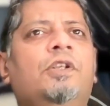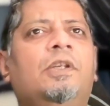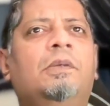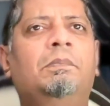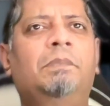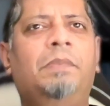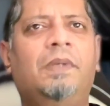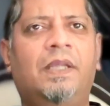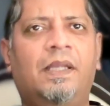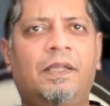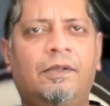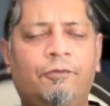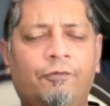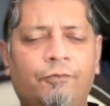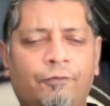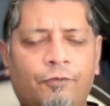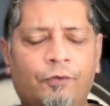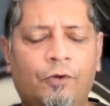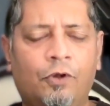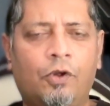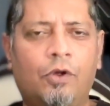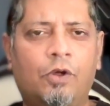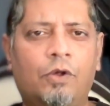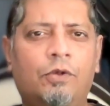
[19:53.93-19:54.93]
you can plan
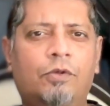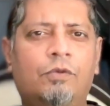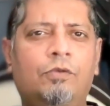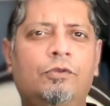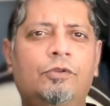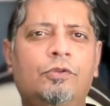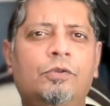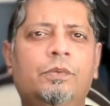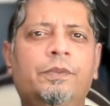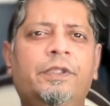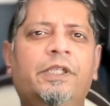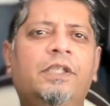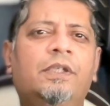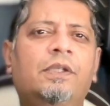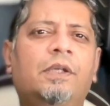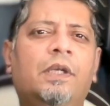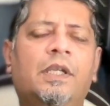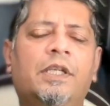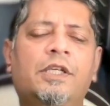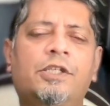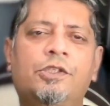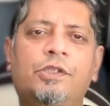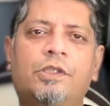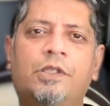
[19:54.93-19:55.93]
for 2-week
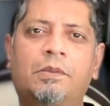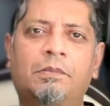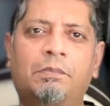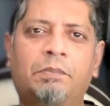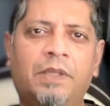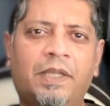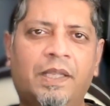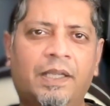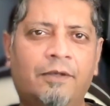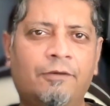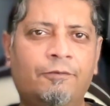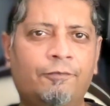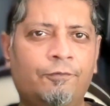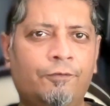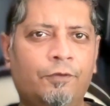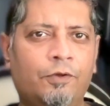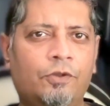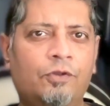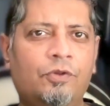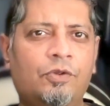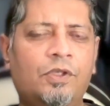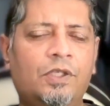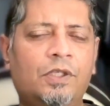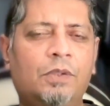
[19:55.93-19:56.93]
rides, you can plan
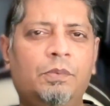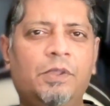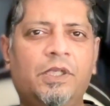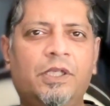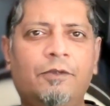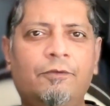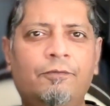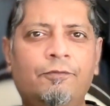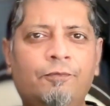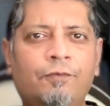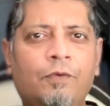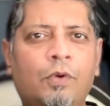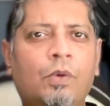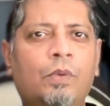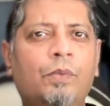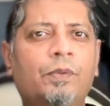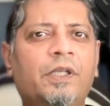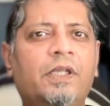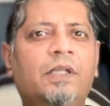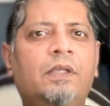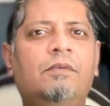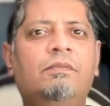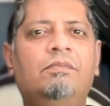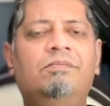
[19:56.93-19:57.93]
for 3-week,
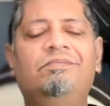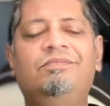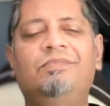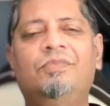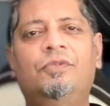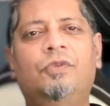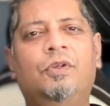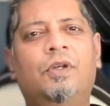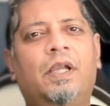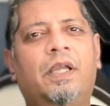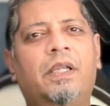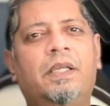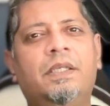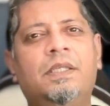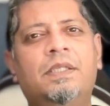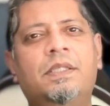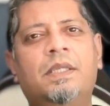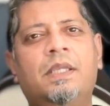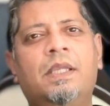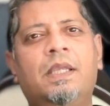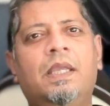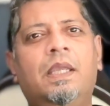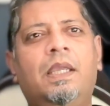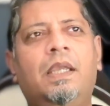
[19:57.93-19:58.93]
4-week
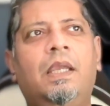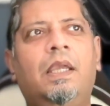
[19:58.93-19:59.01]
rides.